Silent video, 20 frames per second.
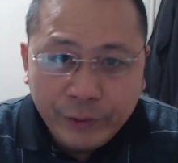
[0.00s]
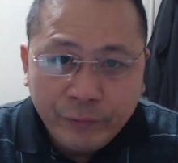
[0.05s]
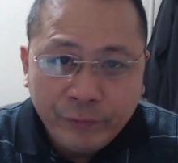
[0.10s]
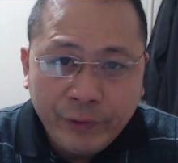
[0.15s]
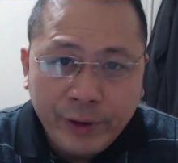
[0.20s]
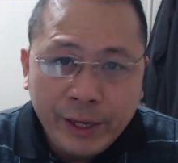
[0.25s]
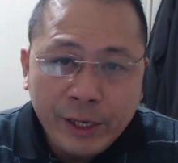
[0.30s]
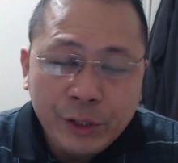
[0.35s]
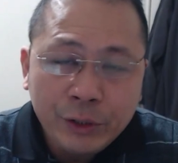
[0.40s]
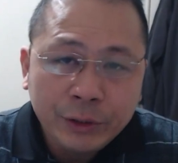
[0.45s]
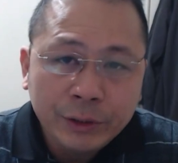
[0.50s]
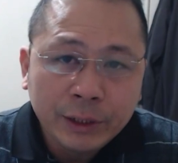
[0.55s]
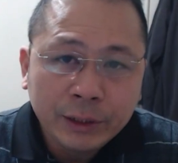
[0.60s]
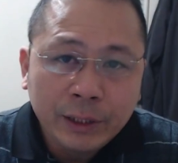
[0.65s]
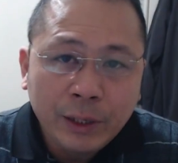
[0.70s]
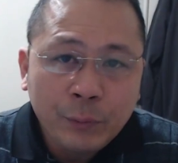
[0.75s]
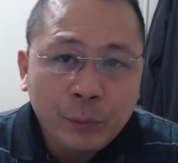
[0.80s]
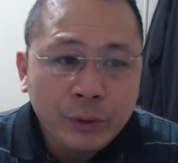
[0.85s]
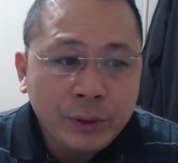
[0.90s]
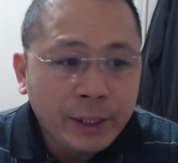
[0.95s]
failure that I
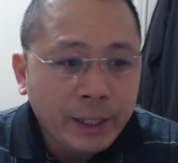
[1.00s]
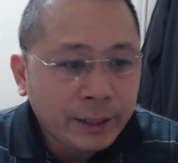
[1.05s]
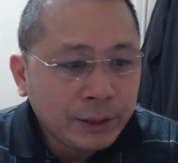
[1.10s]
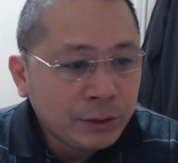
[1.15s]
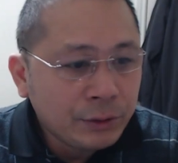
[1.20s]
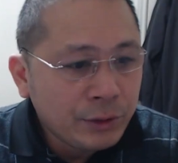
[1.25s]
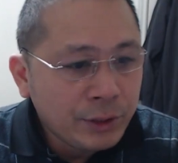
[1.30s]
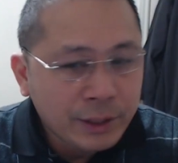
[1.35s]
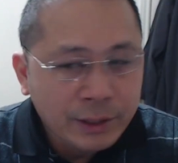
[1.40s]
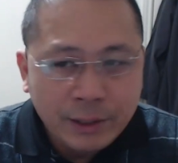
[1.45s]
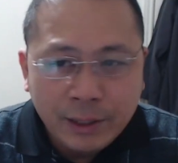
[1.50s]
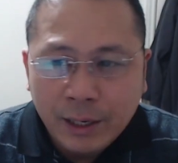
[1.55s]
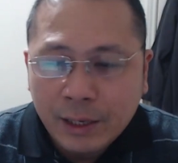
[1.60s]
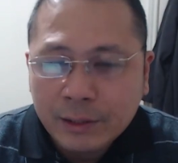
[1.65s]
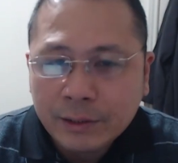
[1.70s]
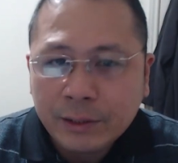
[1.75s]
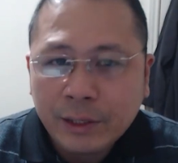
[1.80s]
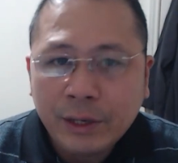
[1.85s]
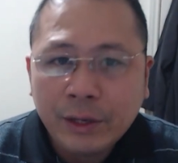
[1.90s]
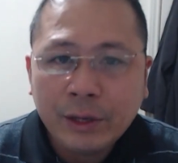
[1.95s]
would like to
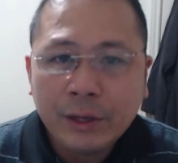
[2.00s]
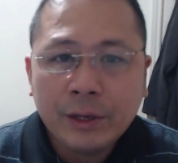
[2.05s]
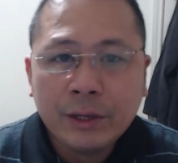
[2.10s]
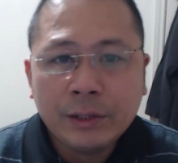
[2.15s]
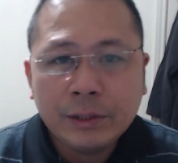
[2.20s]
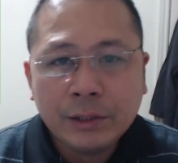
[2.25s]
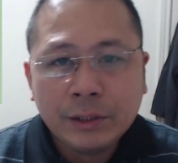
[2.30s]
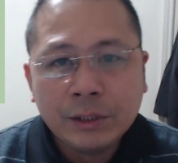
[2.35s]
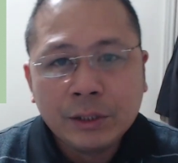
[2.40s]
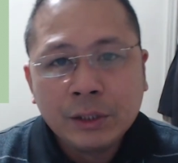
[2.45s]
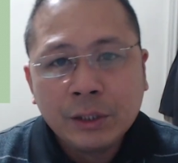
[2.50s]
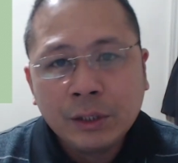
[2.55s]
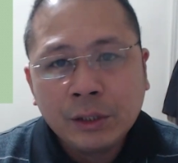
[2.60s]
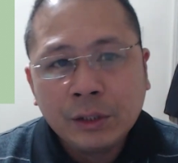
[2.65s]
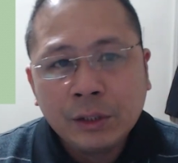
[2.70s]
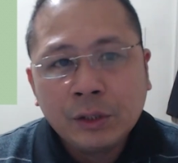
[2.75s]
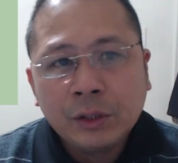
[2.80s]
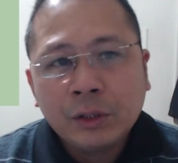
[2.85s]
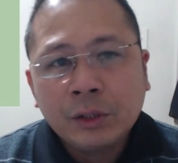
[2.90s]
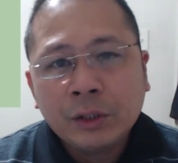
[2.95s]
discuss is
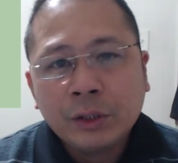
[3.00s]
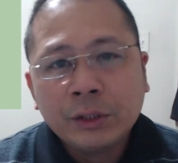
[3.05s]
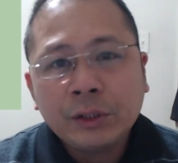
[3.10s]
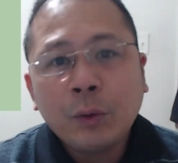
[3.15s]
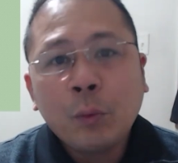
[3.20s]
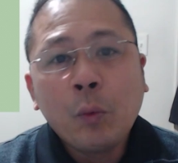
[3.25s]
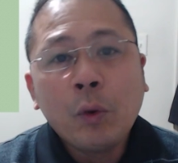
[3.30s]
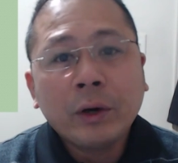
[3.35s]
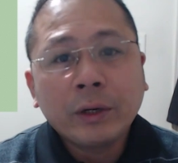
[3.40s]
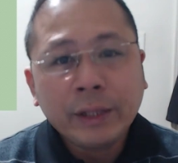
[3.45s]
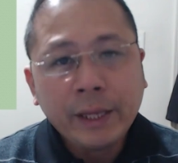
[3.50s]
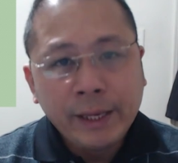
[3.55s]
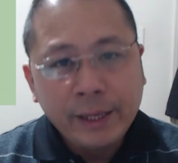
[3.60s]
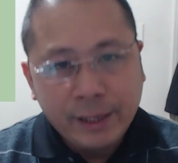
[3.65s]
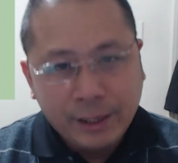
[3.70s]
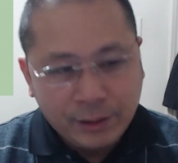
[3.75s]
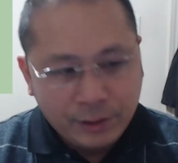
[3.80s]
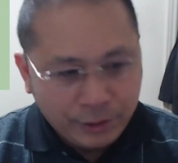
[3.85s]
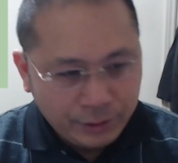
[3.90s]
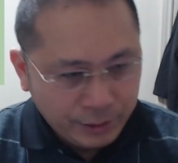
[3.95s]
the working
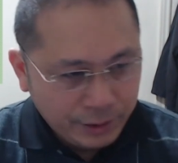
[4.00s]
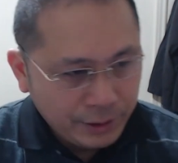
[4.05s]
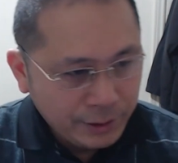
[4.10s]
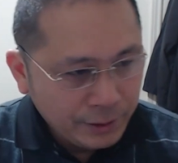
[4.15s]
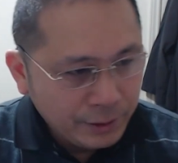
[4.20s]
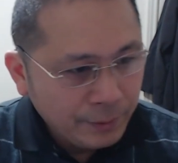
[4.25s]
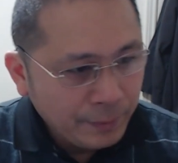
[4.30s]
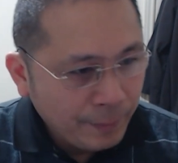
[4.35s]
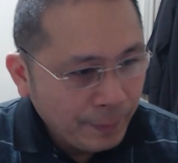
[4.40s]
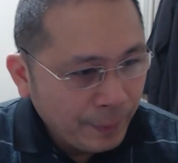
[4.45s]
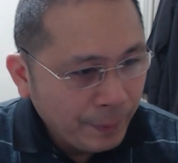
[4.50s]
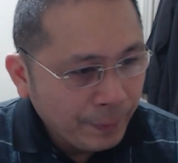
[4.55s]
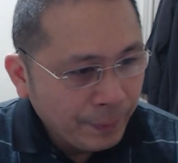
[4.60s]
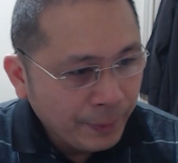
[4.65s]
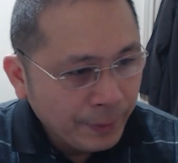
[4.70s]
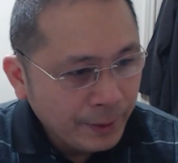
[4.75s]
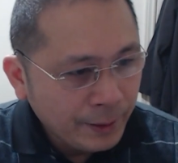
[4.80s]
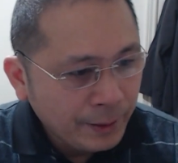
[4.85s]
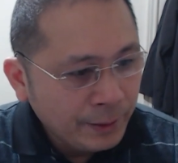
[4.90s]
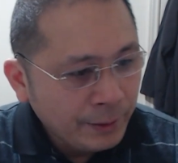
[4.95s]
hours.
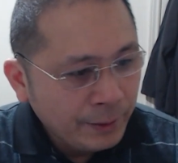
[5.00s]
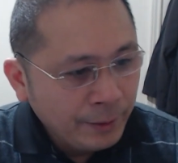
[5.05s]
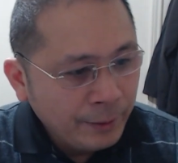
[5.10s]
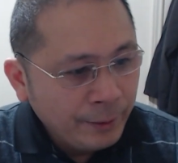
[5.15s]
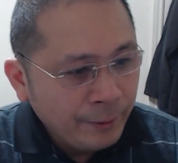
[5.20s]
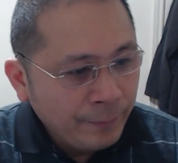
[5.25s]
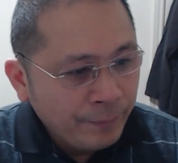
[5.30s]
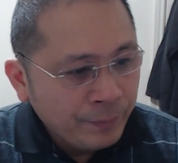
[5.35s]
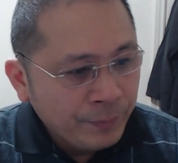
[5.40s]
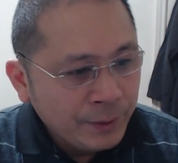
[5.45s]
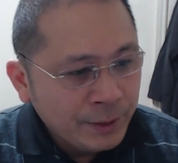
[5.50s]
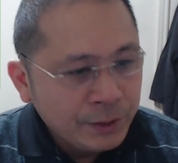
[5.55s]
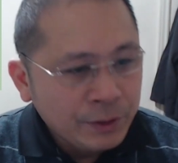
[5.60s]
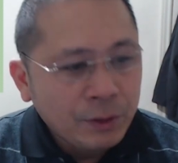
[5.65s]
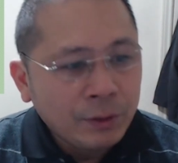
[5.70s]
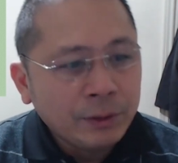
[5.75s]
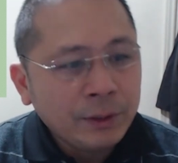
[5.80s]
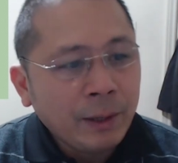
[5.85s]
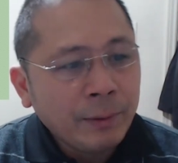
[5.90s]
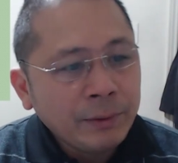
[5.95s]
So
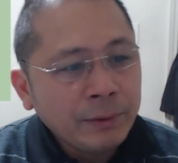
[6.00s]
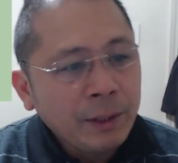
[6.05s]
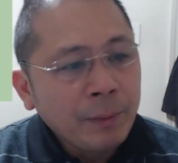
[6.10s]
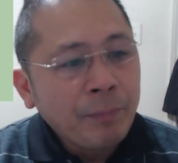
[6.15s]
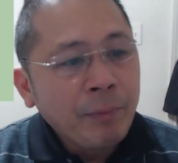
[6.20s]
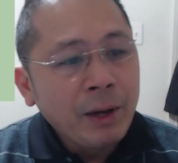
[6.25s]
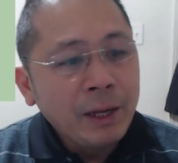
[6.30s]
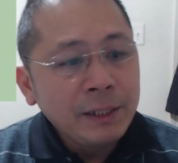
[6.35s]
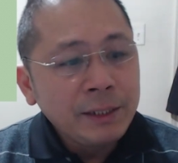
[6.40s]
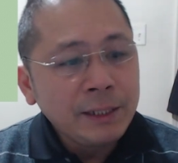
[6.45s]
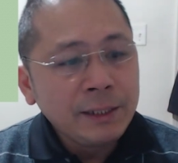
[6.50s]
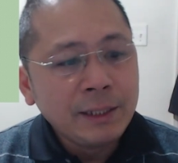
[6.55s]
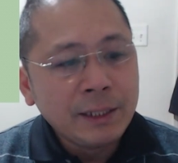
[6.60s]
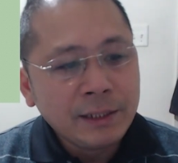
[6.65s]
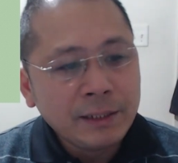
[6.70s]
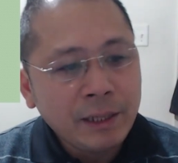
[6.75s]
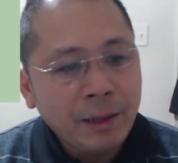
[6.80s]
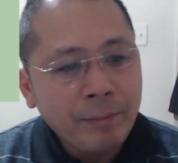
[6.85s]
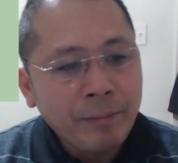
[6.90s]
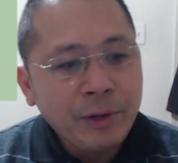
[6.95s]
the policy does
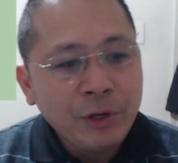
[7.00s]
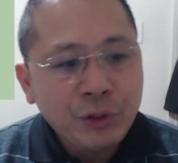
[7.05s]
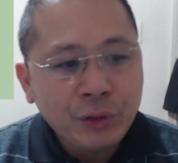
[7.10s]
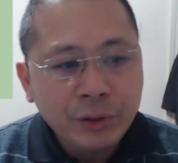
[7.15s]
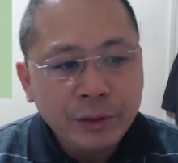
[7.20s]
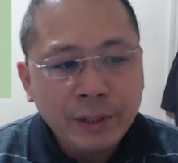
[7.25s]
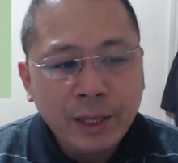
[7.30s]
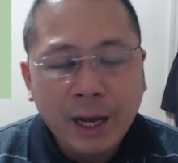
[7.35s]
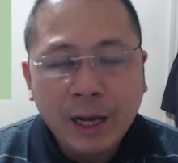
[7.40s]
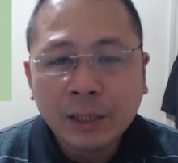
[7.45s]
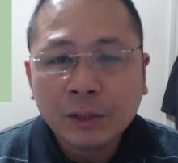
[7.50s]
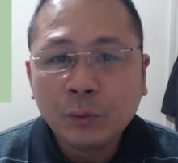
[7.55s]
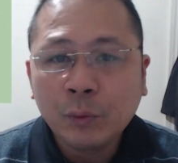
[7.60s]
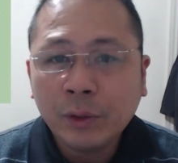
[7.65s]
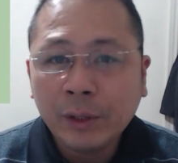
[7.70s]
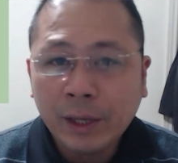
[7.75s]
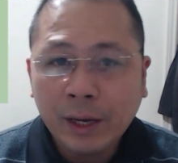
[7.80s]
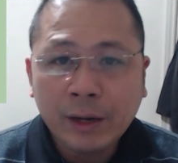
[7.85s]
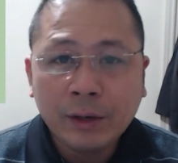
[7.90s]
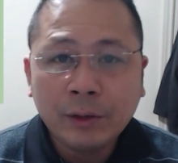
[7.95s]
not mention the actual
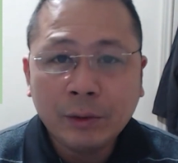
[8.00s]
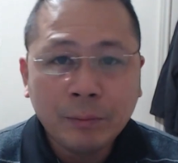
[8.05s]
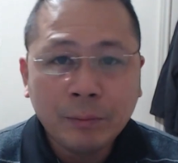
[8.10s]
hour of